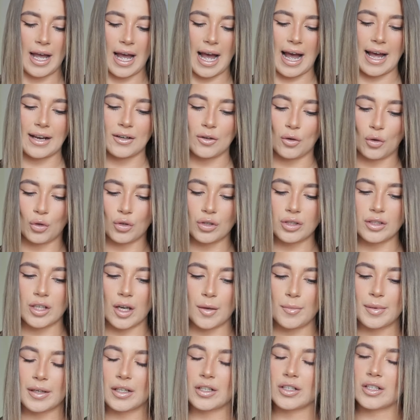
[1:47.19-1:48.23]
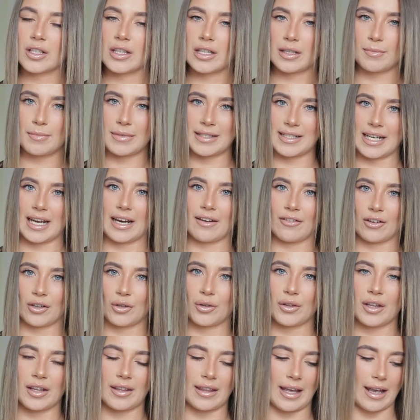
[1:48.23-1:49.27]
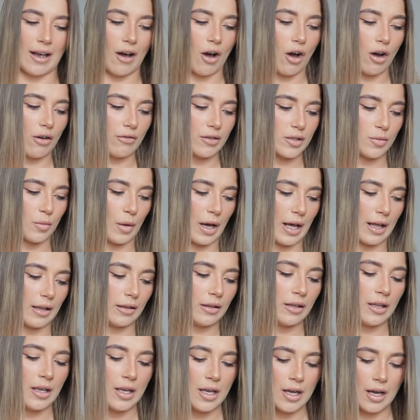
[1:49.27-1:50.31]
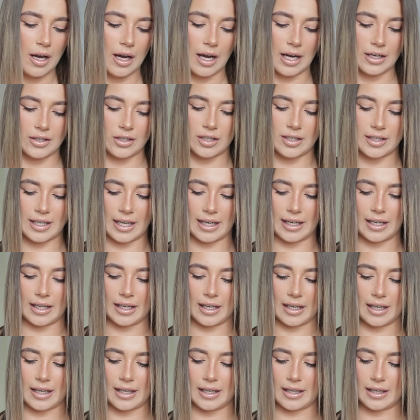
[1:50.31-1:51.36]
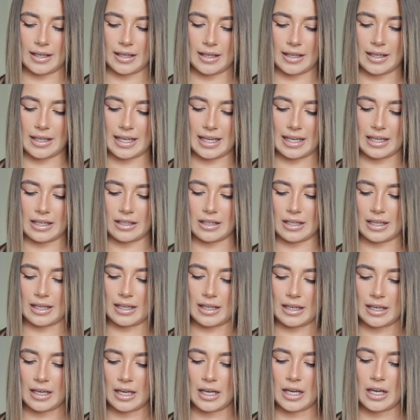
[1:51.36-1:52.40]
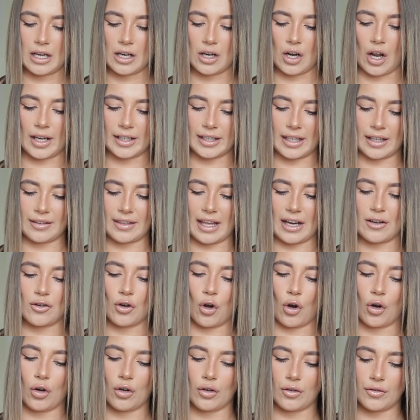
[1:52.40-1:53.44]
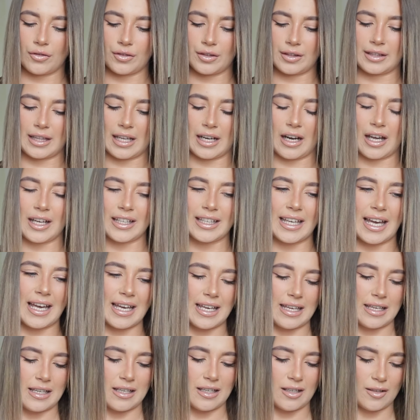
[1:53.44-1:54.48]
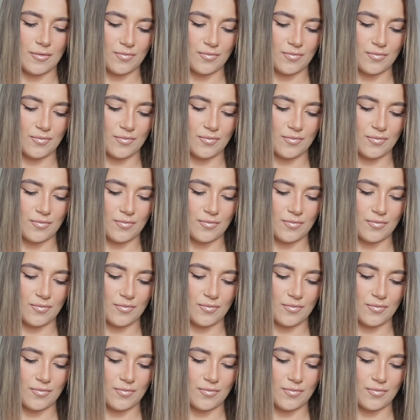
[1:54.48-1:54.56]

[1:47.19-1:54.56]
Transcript: And also because of the material that they are as well, I just think it, like, they're like a